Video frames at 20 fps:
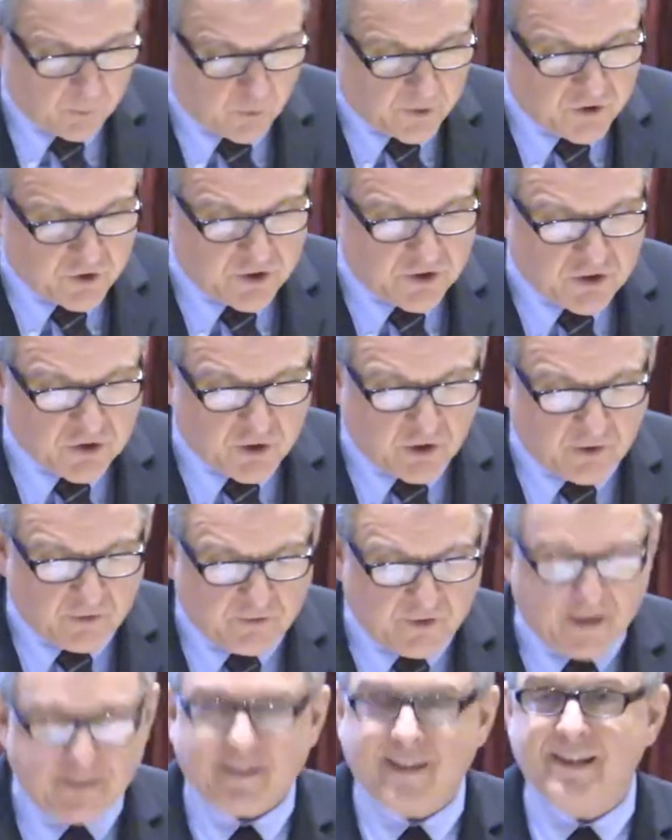where she
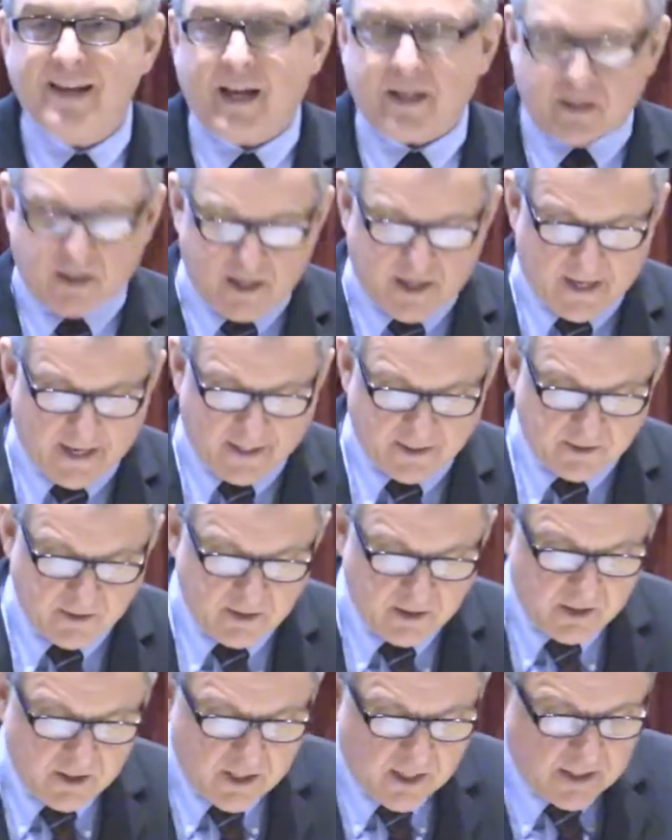serves as a net guide
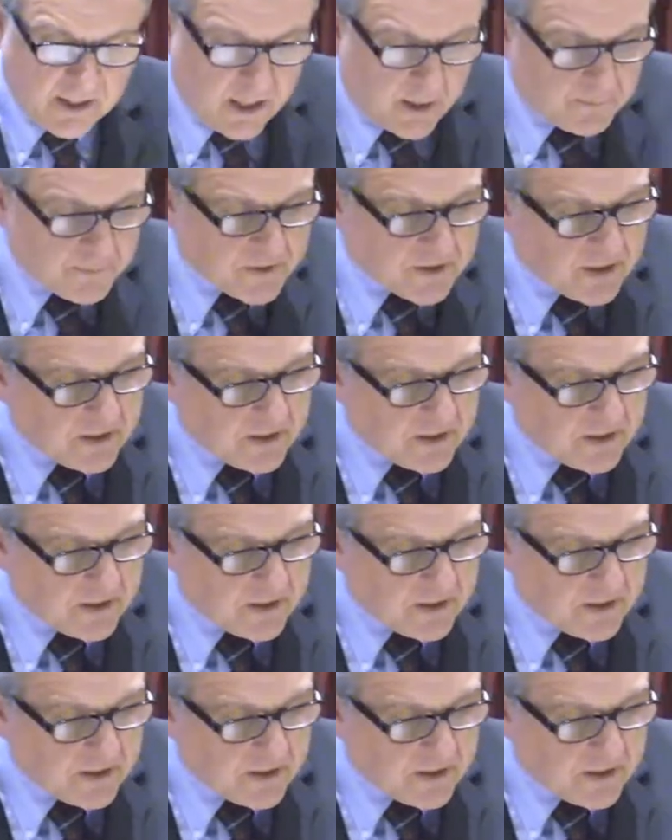and helps